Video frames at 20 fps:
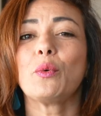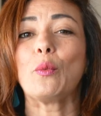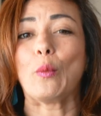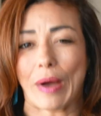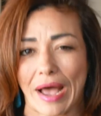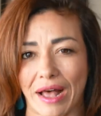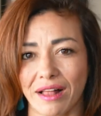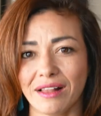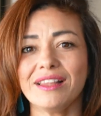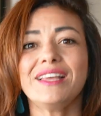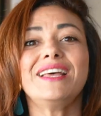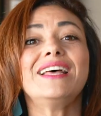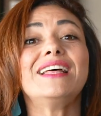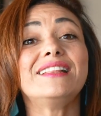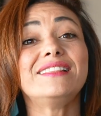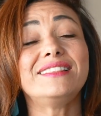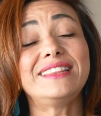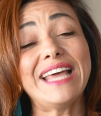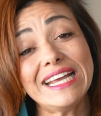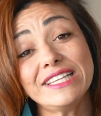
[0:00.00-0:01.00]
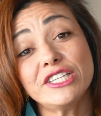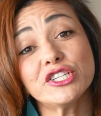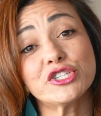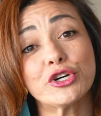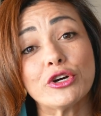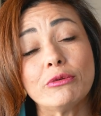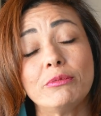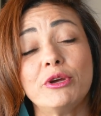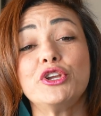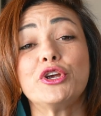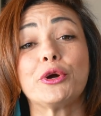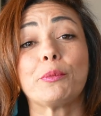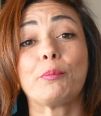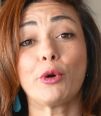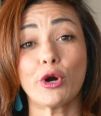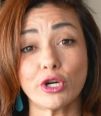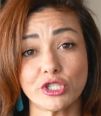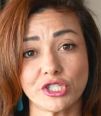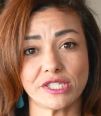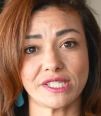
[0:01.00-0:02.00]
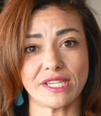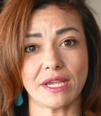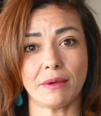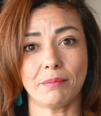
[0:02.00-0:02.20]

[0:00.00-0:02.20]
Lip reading: Well, they determine your purchasing